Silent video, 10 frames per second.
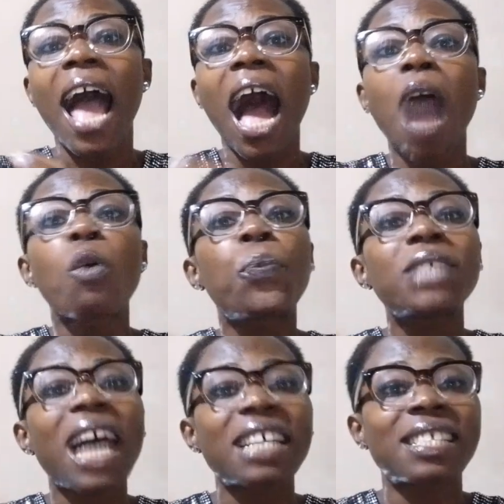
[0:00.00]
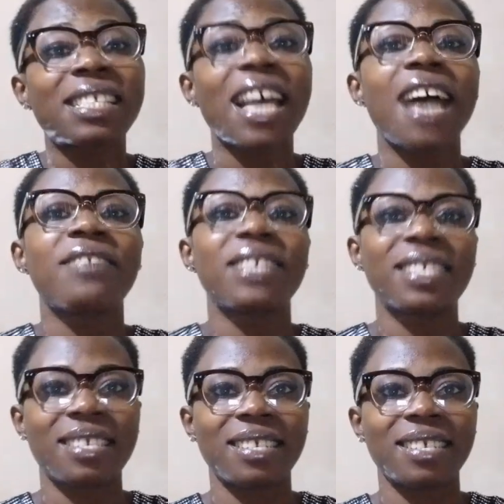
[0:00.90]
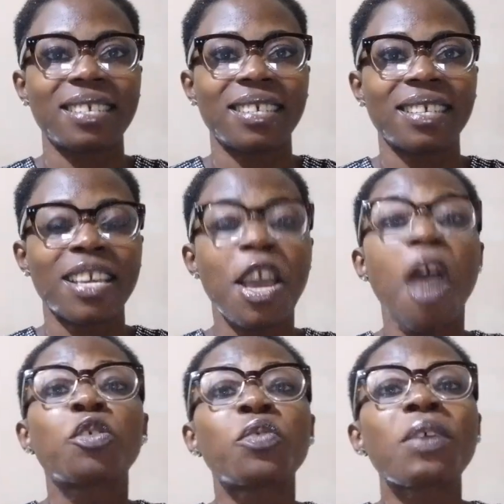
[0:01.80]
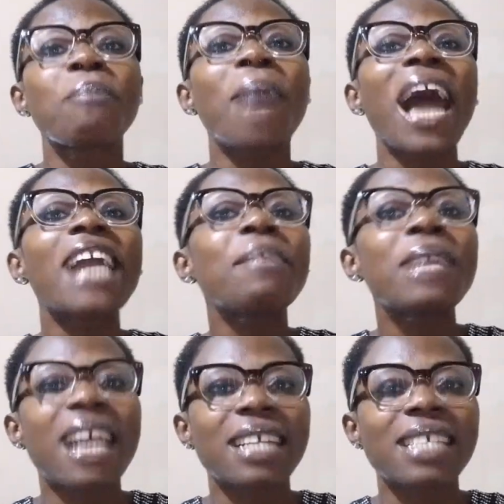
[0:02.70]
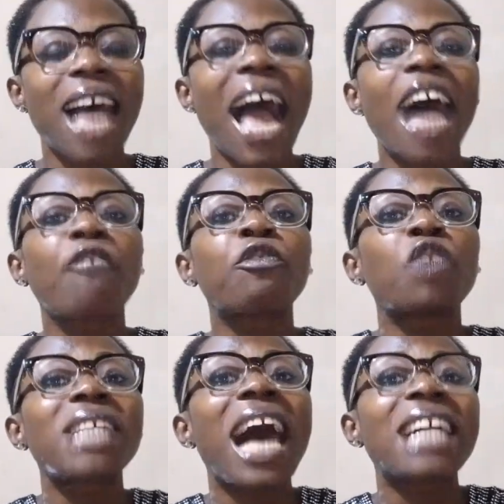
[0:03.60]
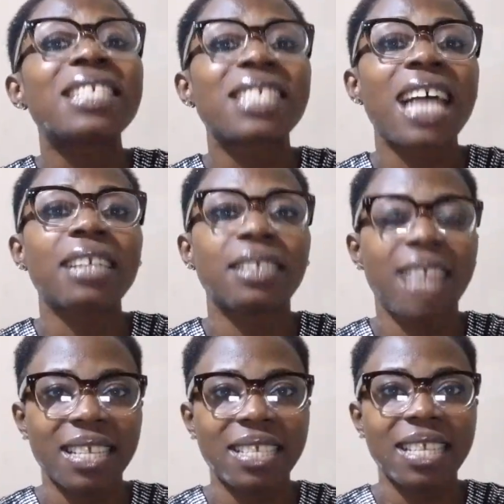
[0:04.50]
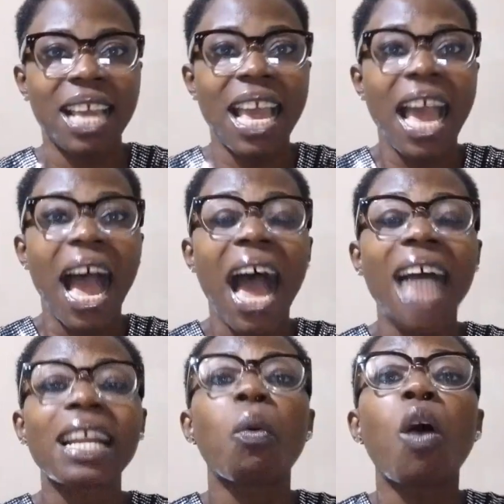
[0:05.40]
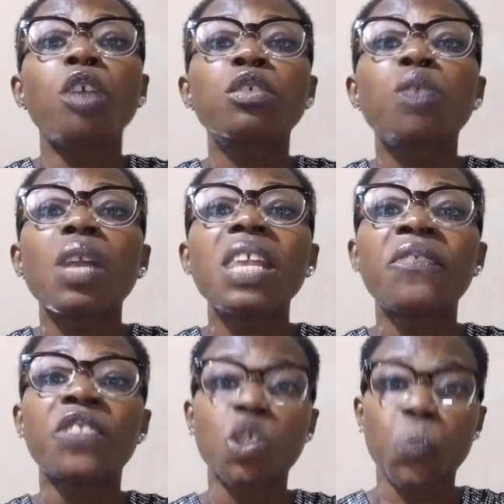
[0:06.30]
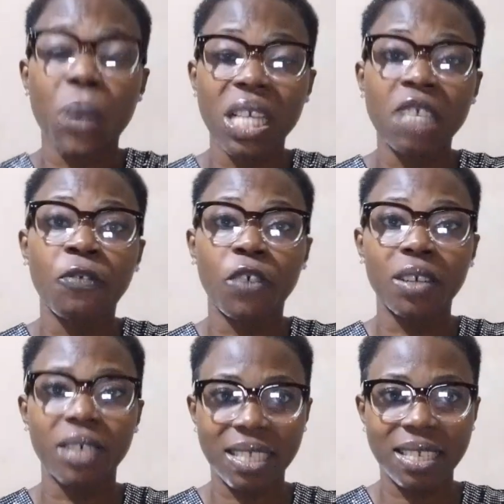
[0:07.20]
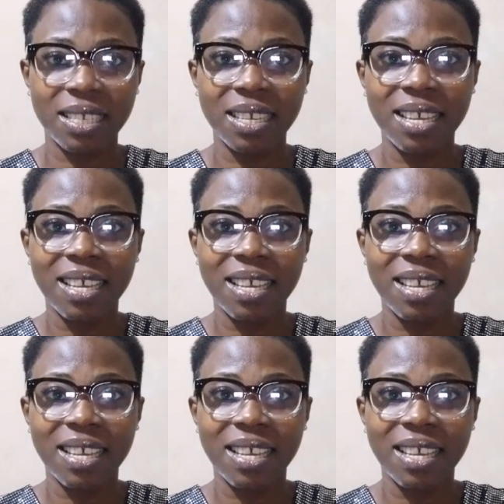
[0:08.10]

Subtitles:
I will put asterisk to remind me that I have not answered that, and I will also leave the space for it.